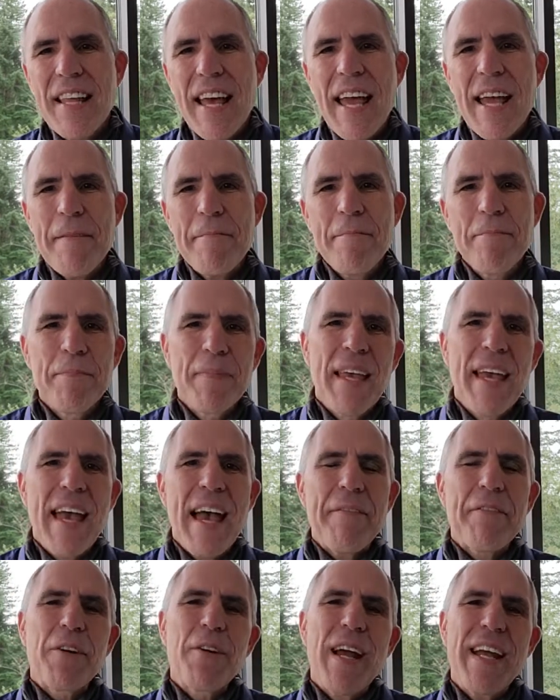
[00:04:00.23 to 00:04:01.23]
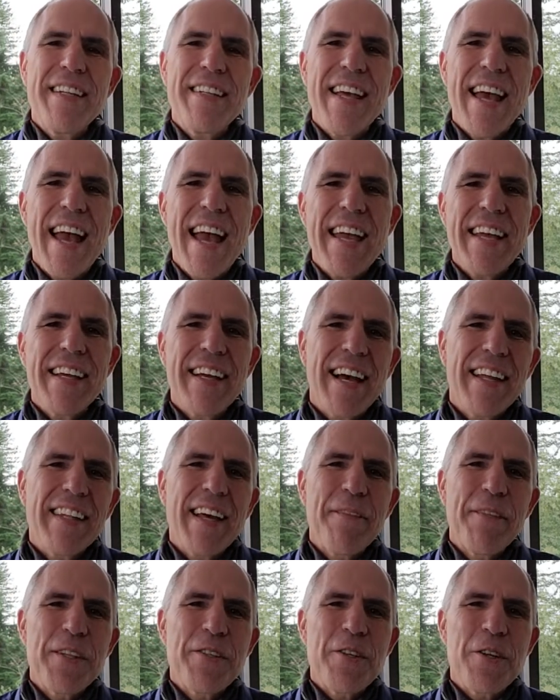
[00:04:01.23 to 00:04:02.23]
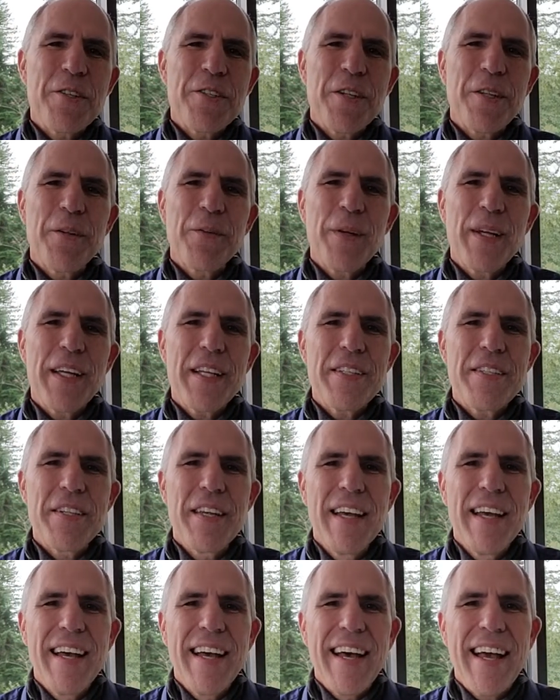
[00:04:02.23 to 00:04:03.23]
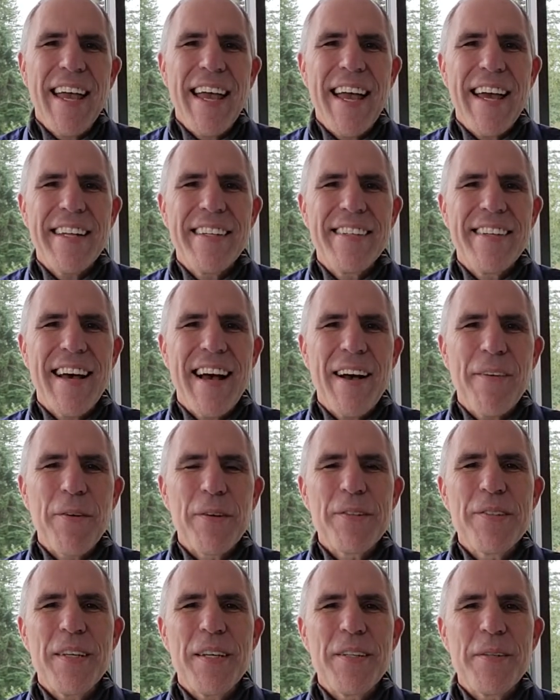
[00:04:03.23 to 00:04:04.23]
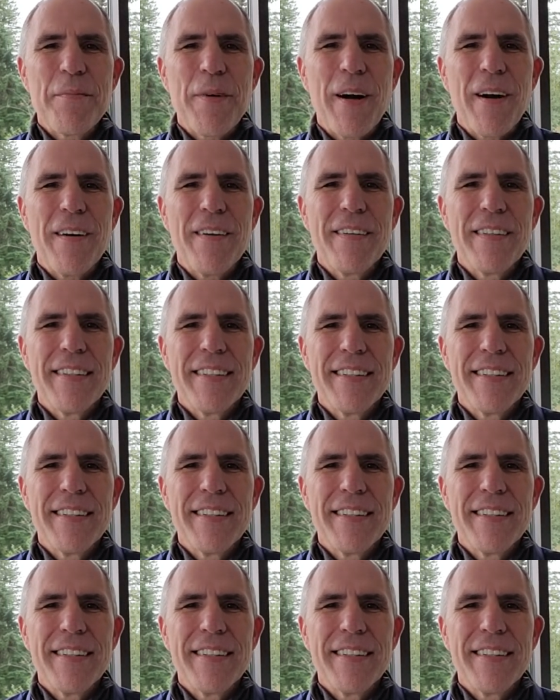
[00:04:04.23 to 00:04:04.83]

name. Have a great day. I love you, Church on the Ridge, and we'll see you tomorrow.